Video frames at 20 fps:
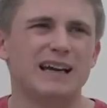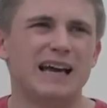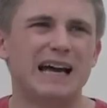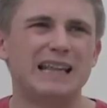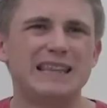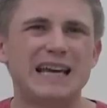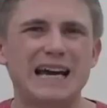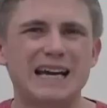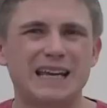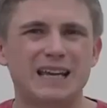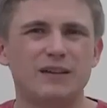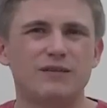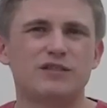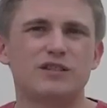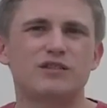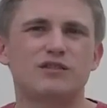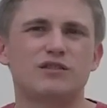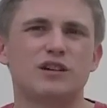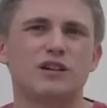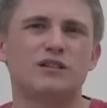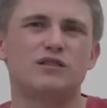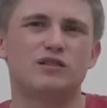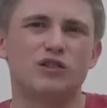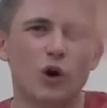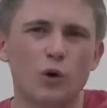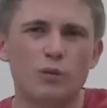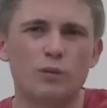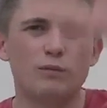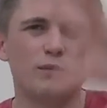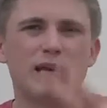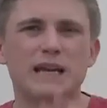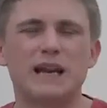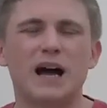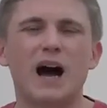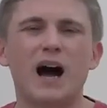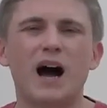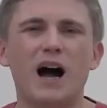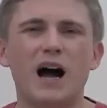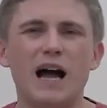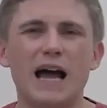And that gives a certain dopamine
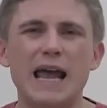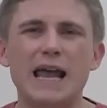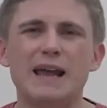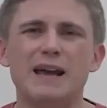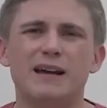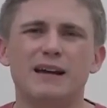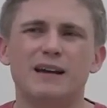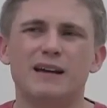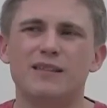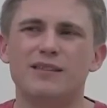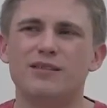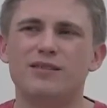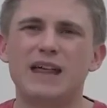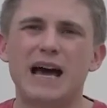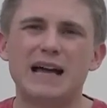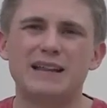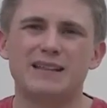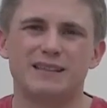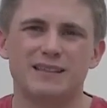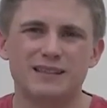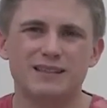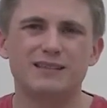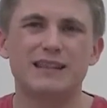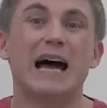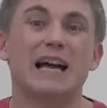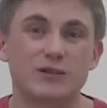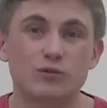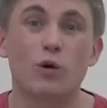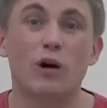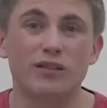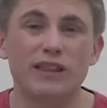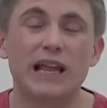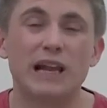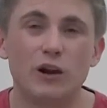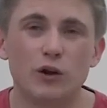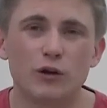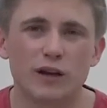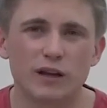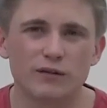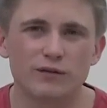high that that's what they're
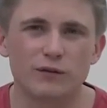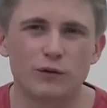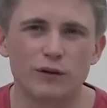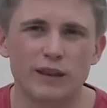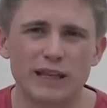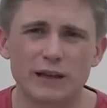looking for.